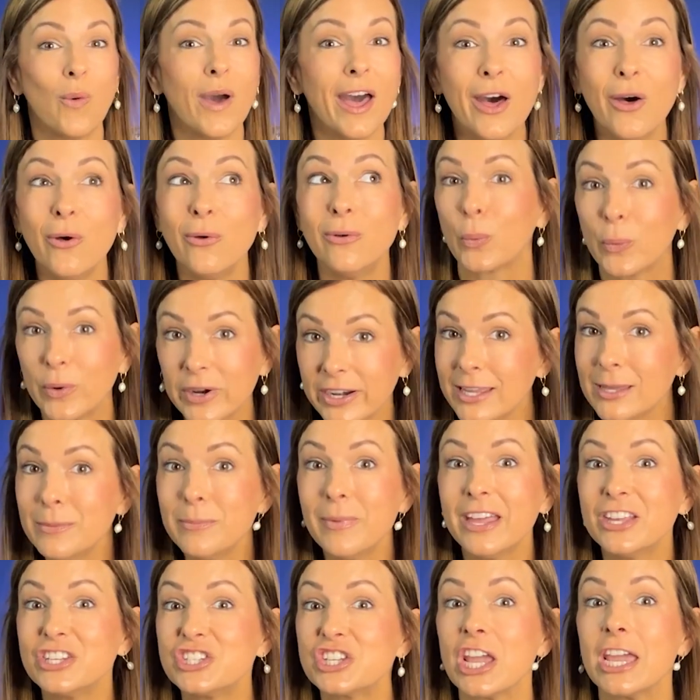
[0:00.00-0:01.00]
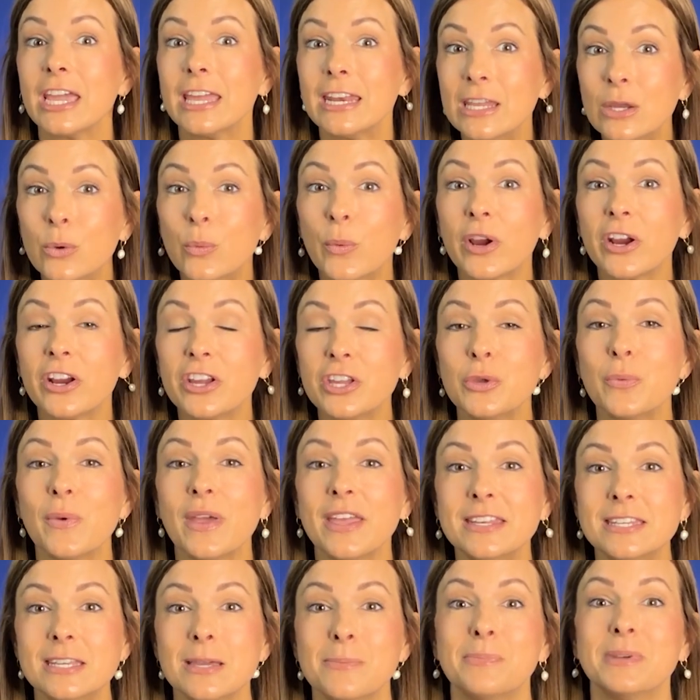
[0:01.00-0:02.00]
well, pretty much anywhere you
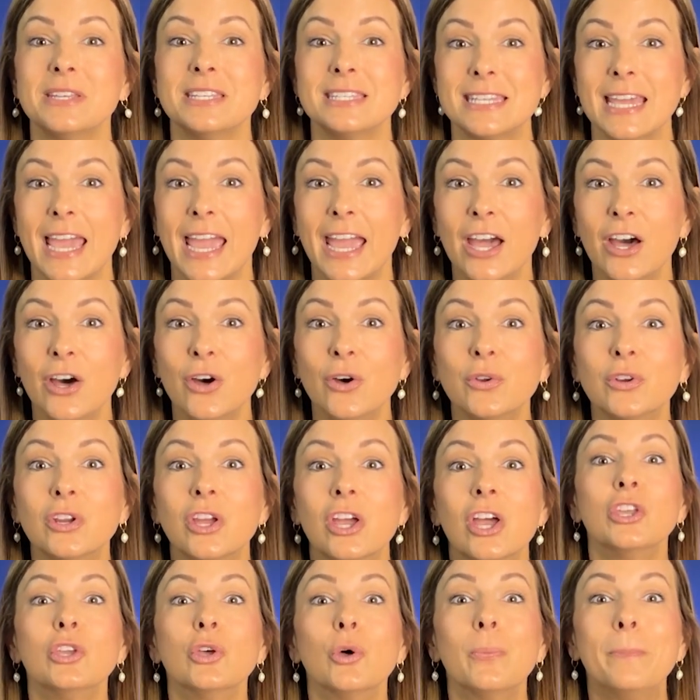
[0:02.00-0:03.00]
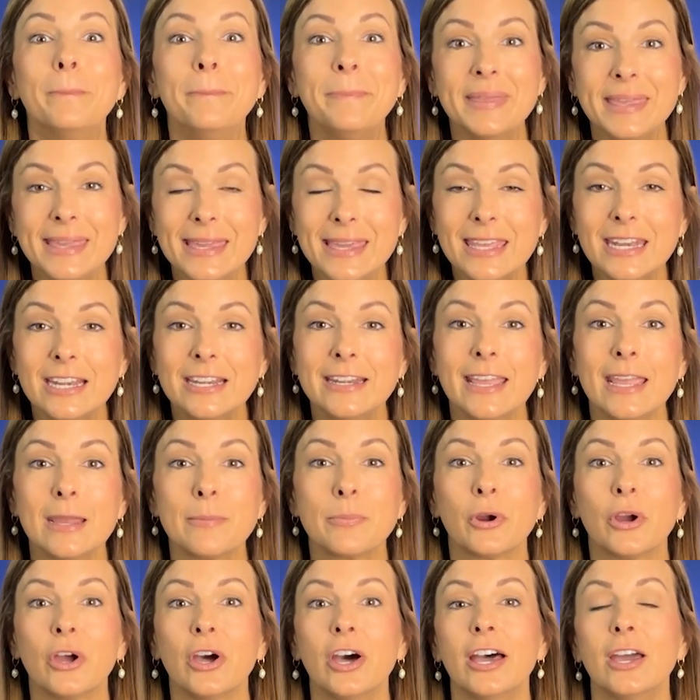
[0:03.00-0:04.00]
end up in town, you'll be in a
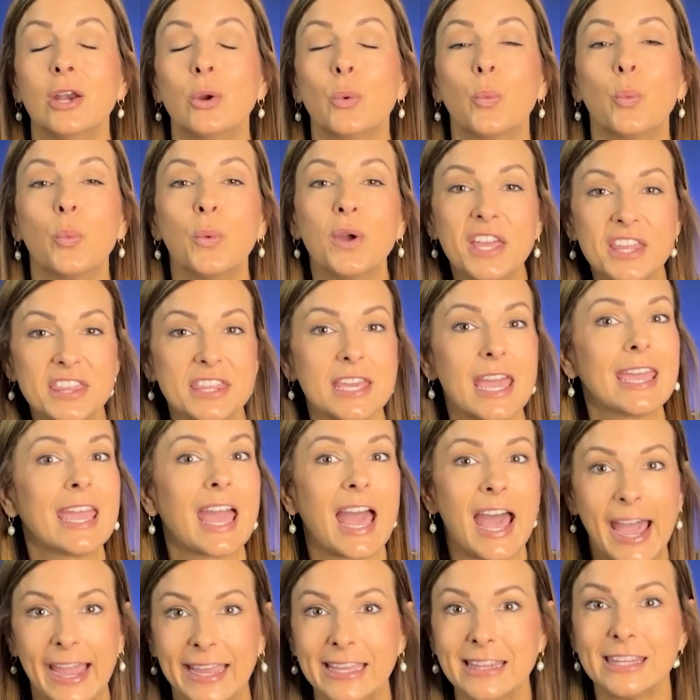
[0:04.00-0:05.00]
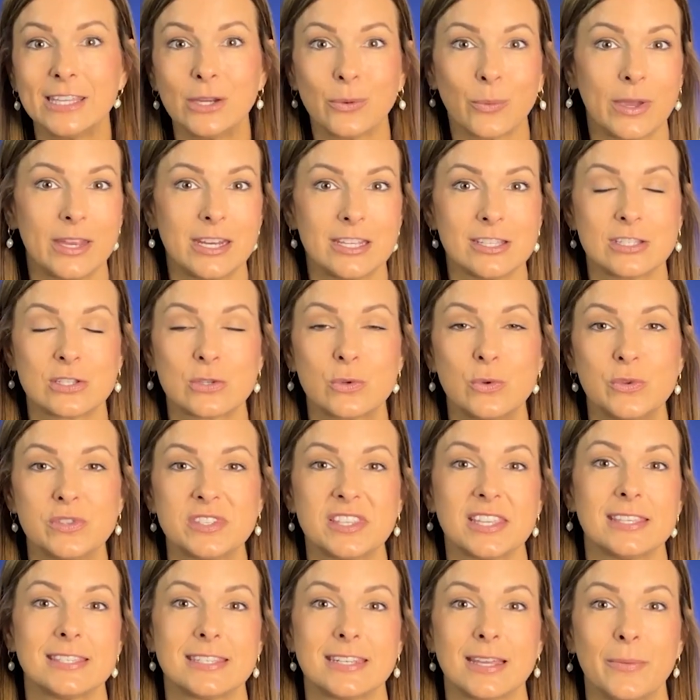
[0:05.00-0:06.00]
neighborhood with a highly rated school
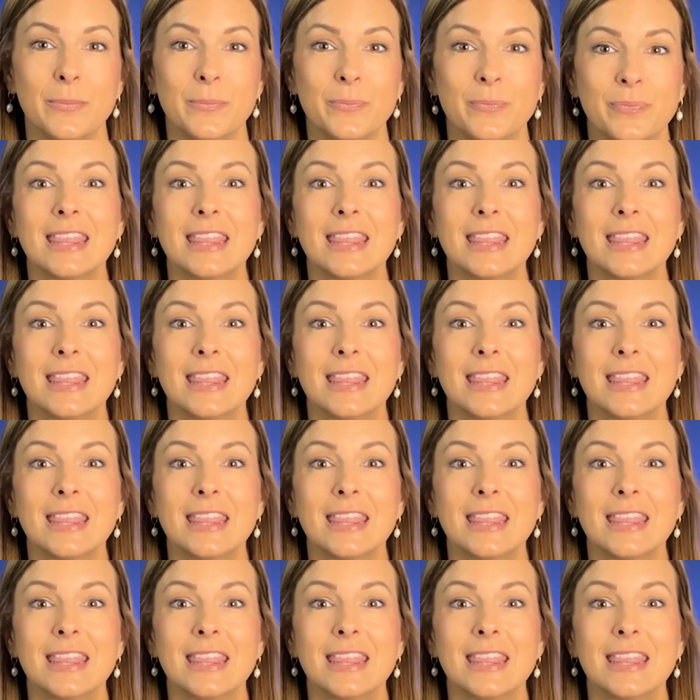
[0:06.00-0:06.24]
system.